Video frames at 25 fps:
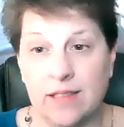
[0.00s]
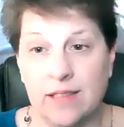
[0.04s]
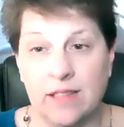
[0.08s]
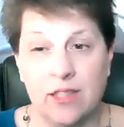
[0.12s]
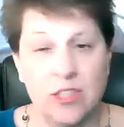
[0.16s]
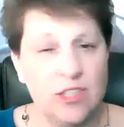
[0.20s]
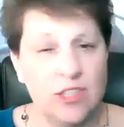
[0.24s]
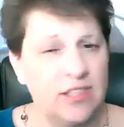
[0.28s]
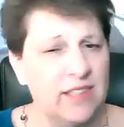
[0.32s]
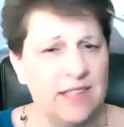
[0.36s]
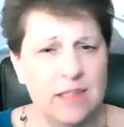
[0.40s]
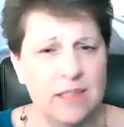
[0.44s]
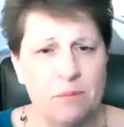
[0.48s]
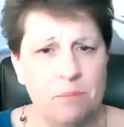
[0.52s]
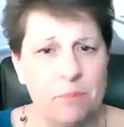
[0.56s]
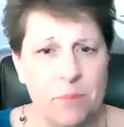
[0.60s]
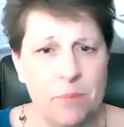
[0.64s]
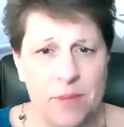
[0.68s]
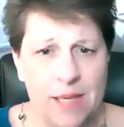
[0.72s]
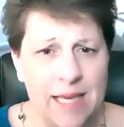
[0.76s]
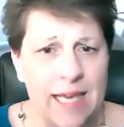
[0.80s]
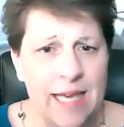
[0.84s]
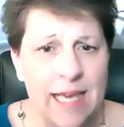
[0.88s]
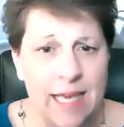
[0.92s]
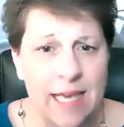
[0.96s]
It's just to
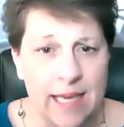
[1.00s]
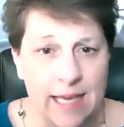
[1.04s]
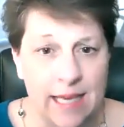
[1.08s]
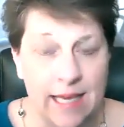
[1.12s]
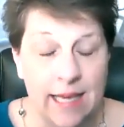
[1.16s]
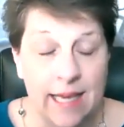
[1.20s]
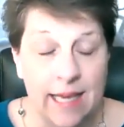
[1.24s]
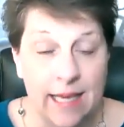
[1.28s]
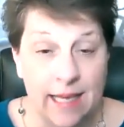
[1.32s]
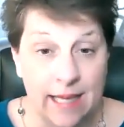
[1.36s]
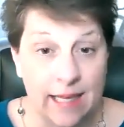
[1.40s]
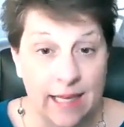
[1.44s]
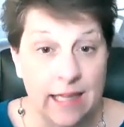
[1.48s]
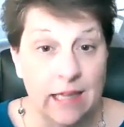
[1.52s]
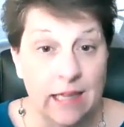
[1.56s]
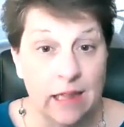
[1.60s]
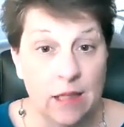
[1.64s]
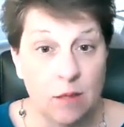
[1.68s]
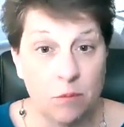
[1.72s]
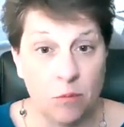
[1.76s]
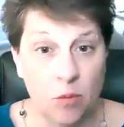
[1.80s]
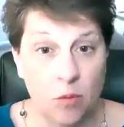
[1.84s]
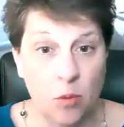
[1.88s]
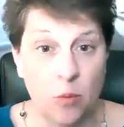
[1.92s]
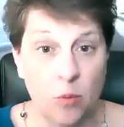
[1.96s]
be in the
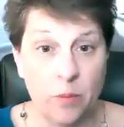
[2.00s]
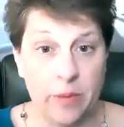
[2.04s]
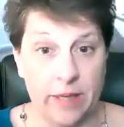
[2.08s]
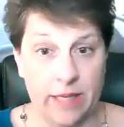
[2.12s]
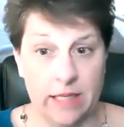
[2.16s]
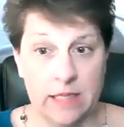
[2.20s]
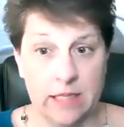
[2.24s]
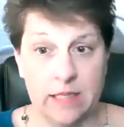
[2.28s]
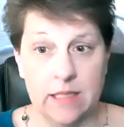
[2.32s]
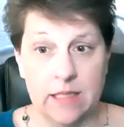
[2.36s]
moment,